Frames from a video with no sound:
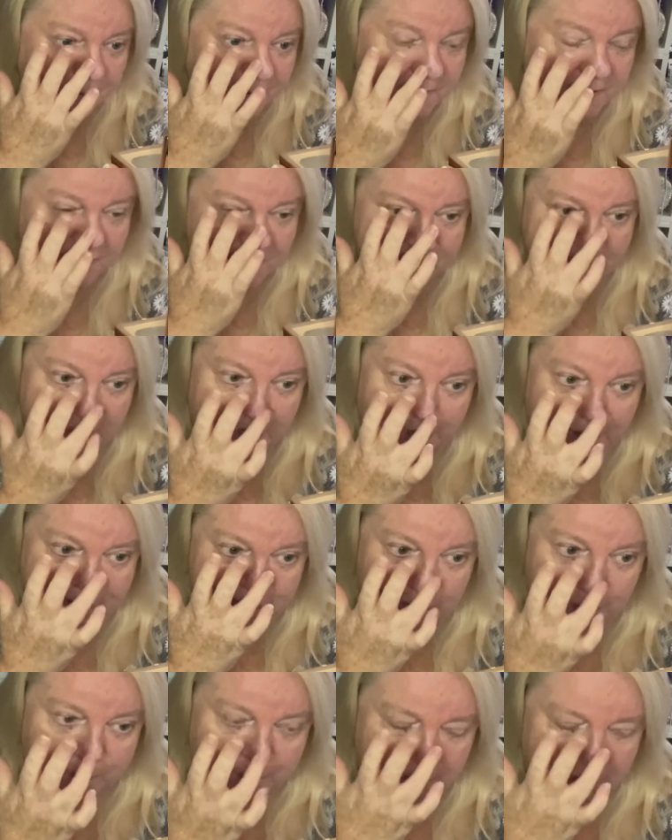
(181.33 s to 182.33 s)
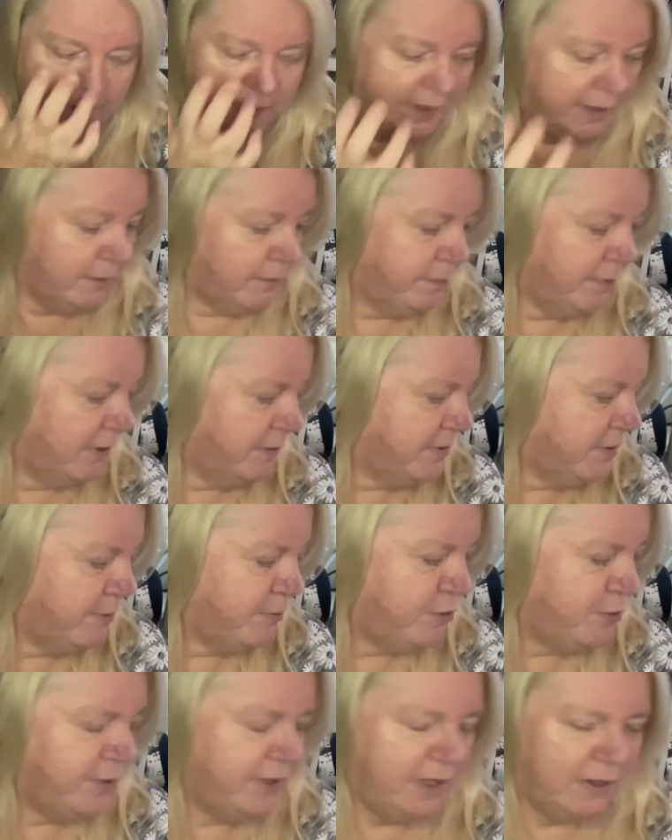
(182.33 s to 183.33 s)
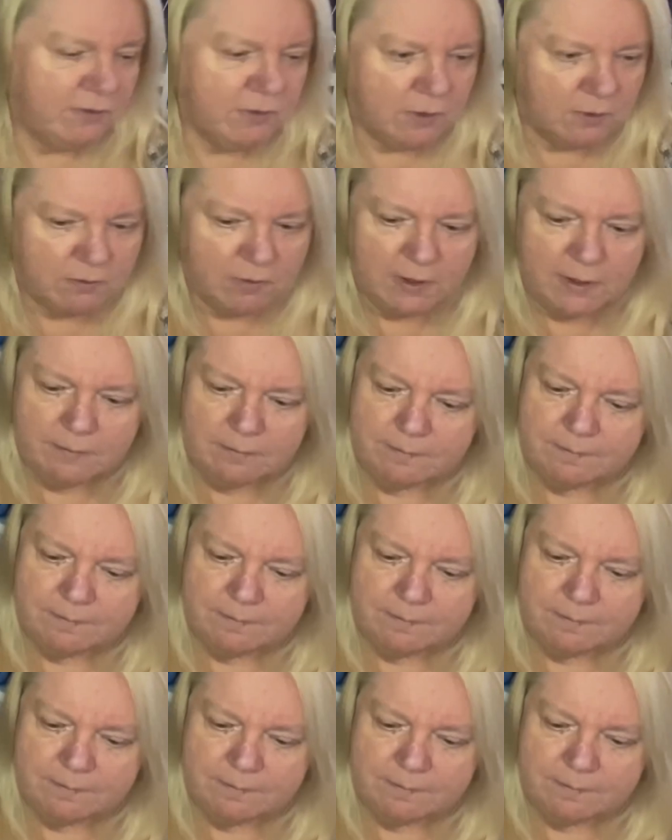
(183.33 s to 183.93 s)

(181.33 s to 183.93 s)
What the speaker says: sister, how do you apply it? Perhaps I'm doing it wrong, right?